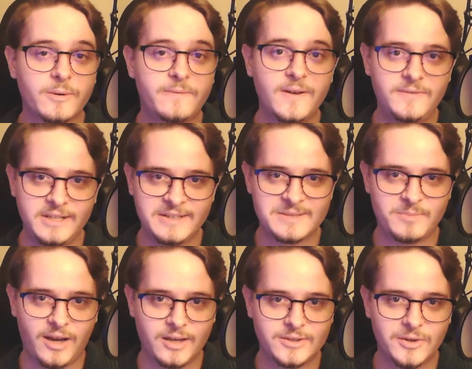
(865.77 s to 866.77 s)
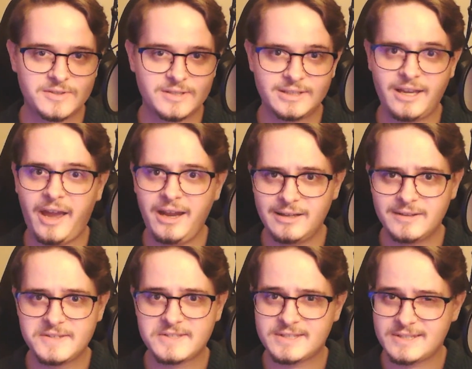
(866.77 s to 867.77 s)
15 spot goes to kind of the
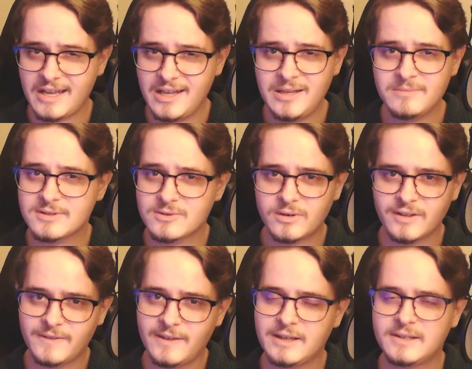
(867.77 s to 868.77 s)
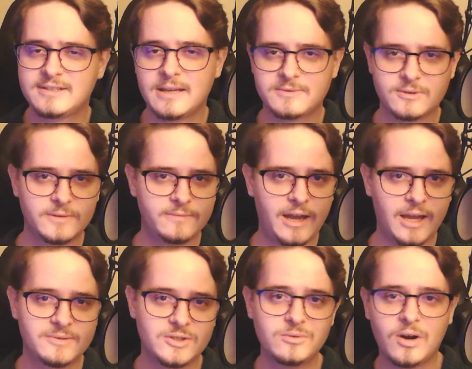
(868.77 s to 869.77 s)
same sort of thing, same sort of
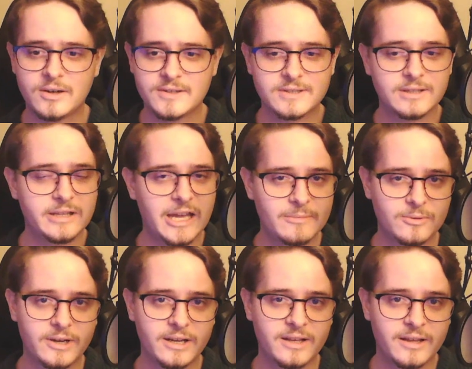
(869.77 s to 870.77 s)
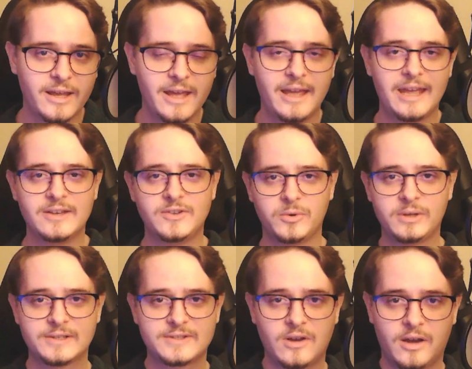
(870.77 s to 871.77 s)
vibes. Two artists collaborating and doing
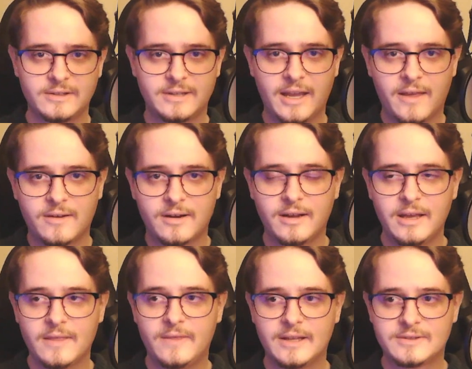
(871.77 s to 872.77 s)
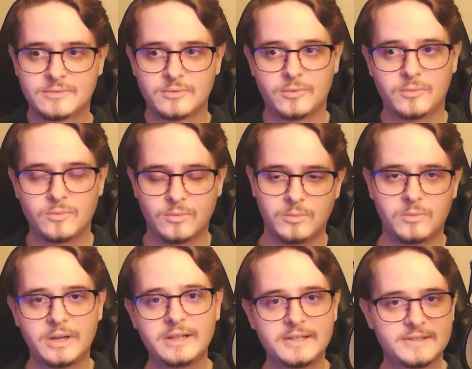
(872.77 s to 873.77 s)
a song together that's
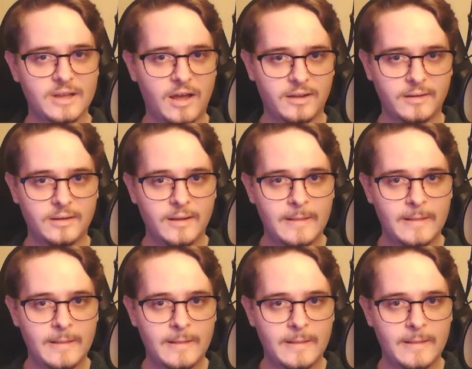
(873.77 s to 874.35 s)
really solid.